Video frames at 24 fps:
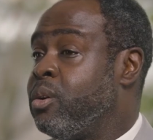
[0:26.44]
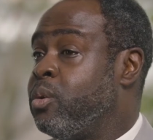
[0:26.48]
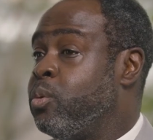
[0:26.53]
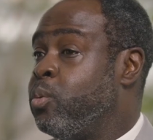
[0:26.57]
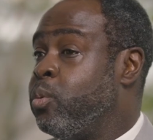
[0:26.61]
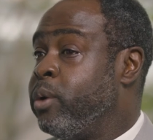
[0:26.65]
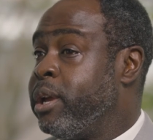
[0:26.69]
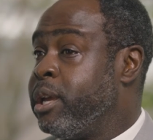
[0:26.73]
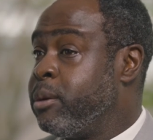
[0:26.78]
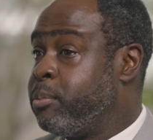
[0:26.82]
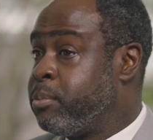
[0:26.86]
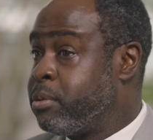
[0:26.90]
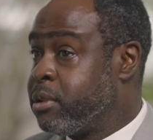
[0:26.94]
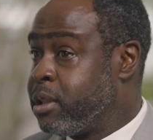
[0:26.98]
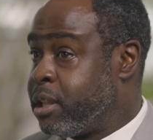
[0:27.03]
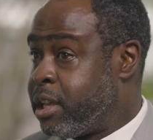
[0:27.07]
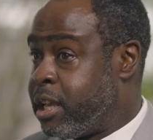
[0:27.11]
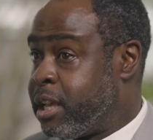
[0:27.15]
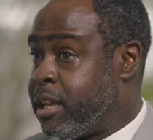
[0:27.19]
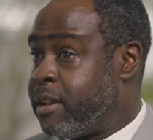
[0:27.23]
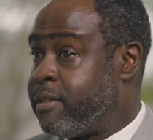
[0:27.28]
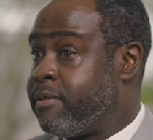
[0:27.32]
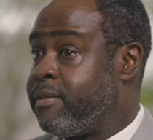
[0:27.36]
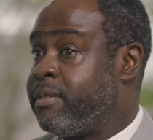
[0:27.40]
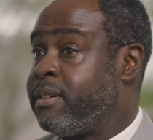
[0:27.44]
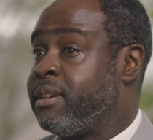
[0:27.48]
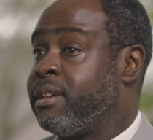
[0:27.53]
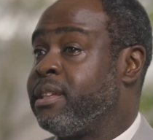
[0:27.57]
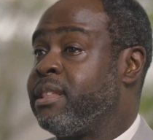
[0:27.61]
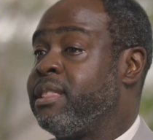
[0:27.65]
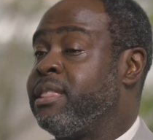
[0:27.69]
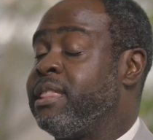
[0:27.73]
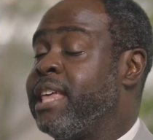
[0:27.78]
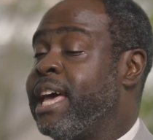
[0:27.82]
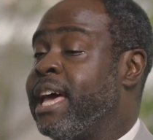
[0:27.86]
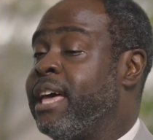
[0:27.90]
We believe
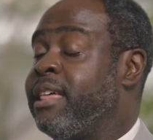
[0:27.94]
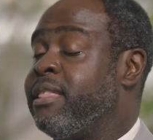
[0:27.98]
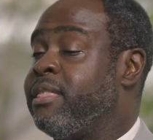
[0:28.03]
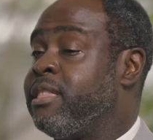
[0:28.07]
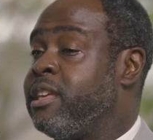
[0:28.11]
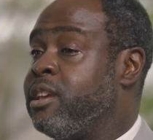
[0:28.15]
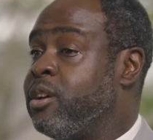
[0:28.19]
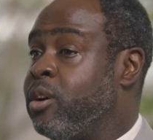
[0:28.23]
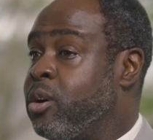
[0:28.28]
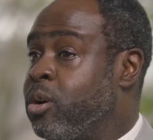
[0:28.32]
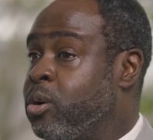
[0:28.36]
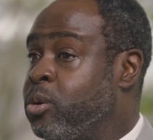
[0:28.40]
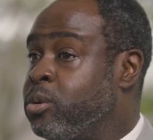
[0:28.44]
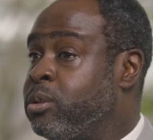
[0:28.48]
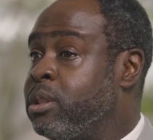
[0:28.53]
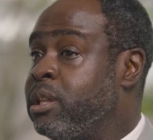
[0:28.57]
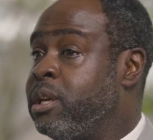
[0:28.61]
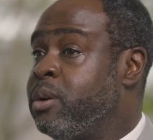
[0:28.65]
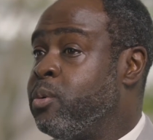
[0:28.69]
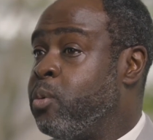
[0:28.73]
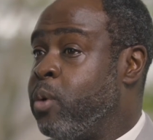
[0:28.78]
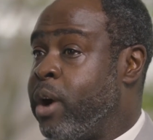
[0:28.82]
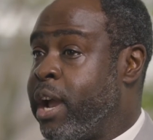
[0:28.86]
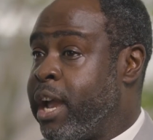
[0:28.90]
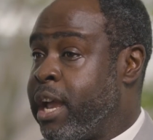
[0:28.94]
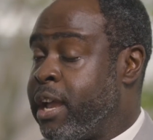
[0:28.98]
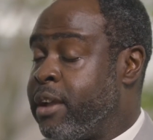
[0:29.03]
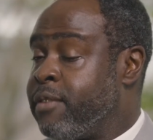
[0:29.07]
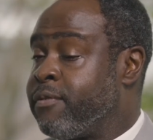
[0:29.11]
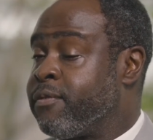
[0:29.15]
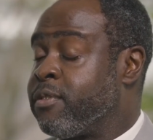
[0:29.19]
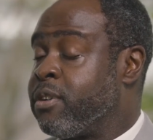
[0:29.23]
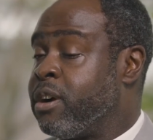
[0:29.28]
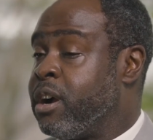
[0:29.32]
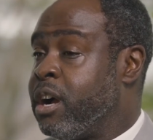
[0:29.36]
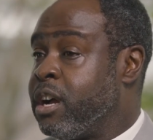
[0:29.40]
that the only way
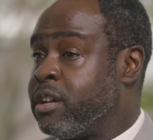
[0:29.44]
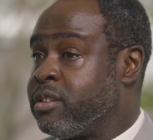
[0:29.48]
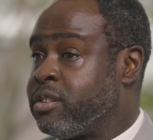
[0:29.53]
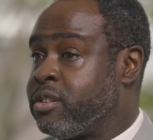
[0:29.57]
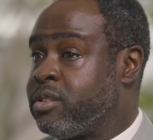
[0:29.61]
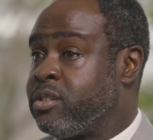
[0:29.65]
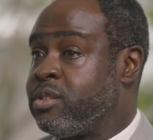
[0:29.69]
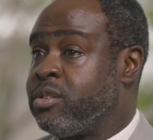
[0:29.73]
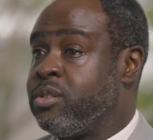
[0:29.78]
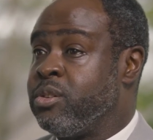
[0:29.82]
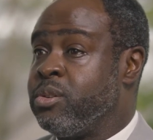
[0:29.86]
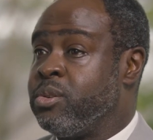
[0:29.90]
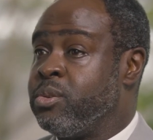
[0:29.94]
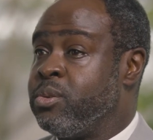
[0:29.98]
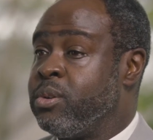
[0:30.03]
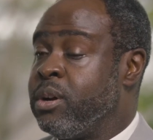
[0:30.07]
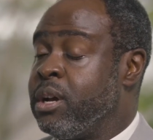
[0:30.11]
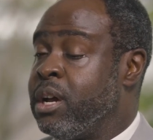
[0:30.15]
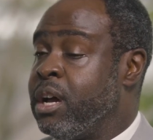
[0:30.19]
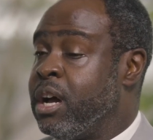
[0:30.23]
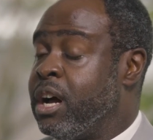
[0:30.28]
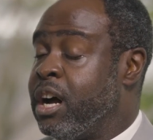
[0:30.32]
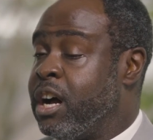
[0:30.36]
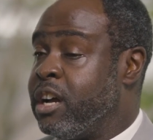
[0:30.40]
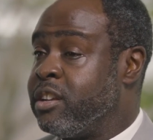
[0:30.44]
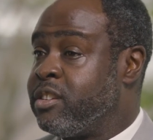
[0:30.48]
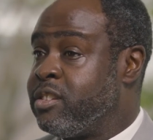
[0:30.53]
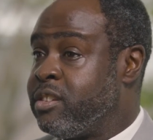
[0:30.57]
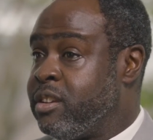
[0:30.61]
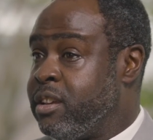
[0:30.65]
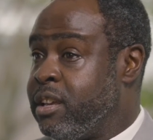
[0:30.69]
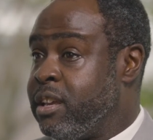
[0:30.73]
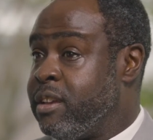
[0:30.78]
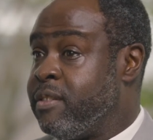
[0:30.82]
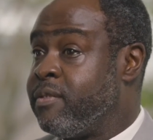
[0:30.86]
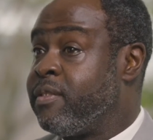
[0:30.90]
for us to
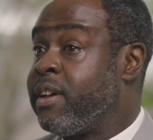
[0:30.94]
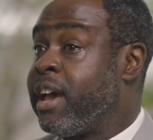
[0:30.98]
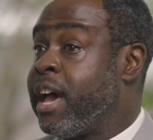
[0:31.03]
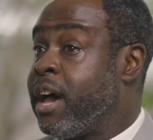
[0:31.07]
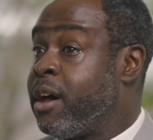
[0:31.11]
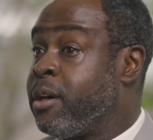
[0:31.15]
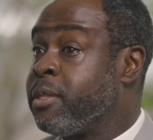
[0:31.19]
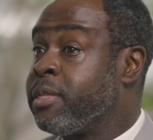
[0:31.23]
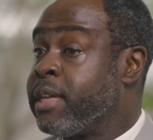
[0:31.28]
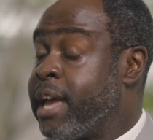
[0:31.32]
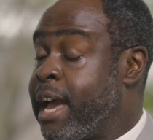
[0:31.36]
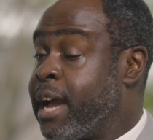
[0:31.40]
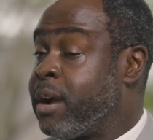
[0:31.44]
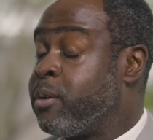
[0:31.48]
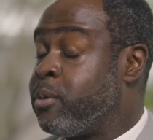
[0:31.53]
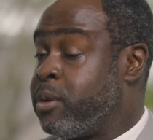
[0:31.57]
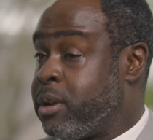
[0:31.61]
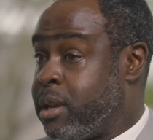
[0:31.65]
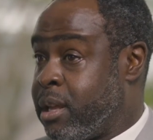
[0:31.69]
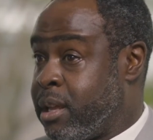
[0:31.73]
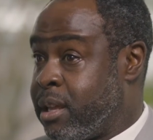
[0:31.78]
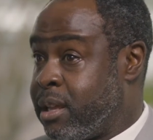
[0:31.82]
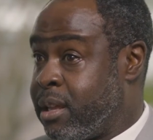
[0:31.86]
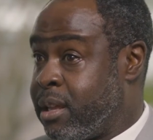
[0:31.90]
achieve health equity,